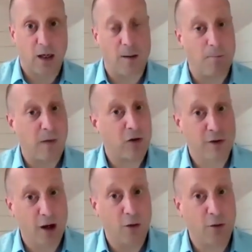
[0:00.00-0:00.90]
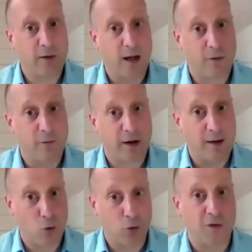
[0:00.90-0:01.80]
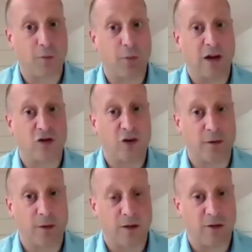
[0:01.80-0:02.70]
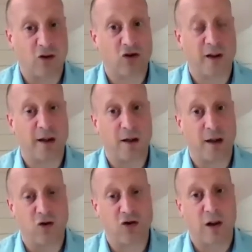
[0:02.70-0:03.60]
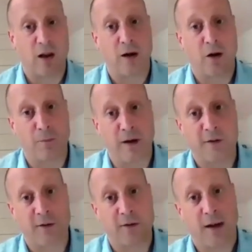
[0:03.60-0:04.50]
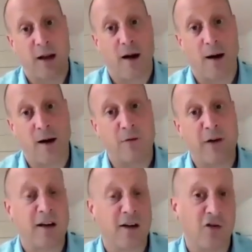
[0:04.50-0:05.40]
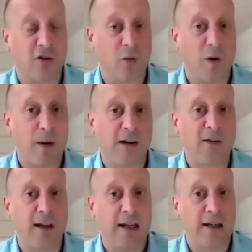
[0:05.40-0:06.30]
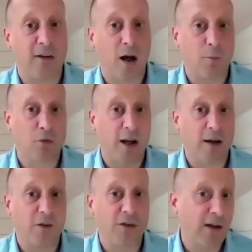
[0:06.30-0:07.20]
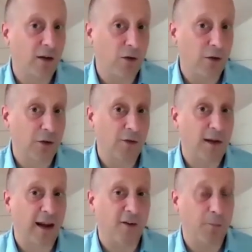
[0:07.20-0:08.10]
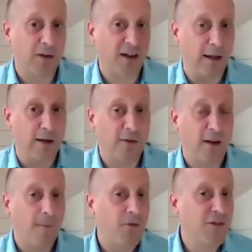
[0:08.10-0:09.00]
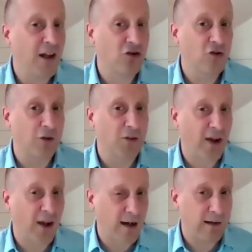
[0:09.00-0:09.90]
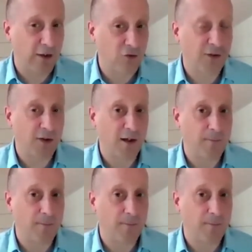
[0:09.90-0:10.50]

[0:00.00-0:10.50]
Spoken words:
Michael Gove gave a very important speech at Ditchley in July on this, and a recognition that we basically need to upgrade the skills, expertise, digital and tech literacy,